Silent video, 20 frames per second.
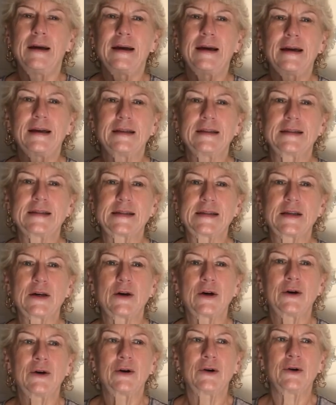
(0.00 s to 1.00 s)
And
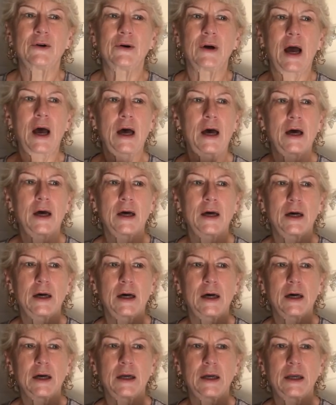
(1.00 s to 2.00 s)
so,
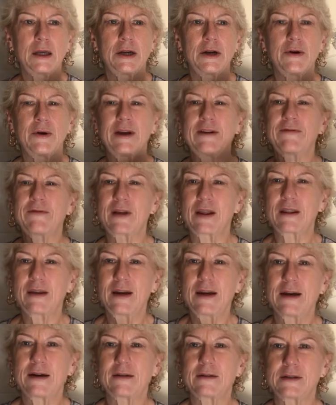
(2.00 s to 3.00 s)
you know, if
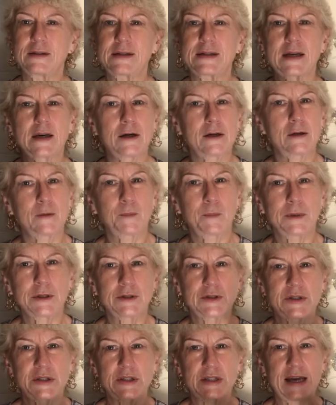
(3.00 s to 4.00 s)
nothing else, I'll
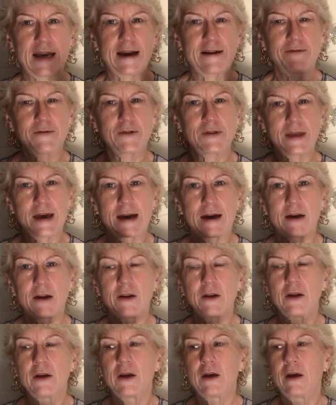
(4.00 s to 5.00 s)
post after
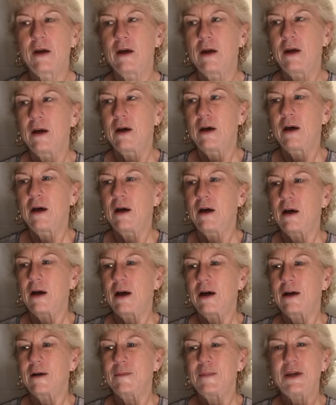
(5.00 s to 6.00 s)
that.
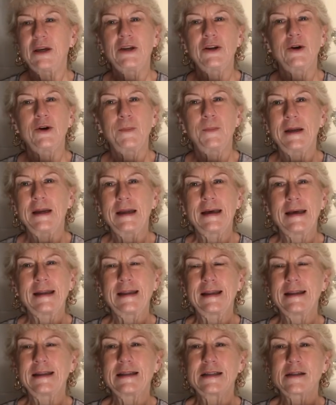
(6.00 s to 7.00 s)
Um, you know, but
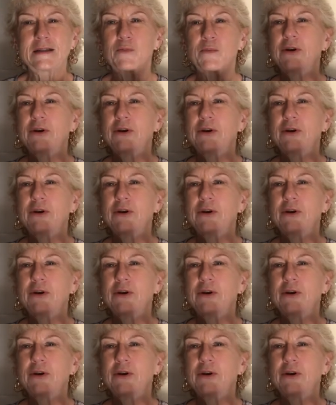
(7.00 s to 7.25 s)
at this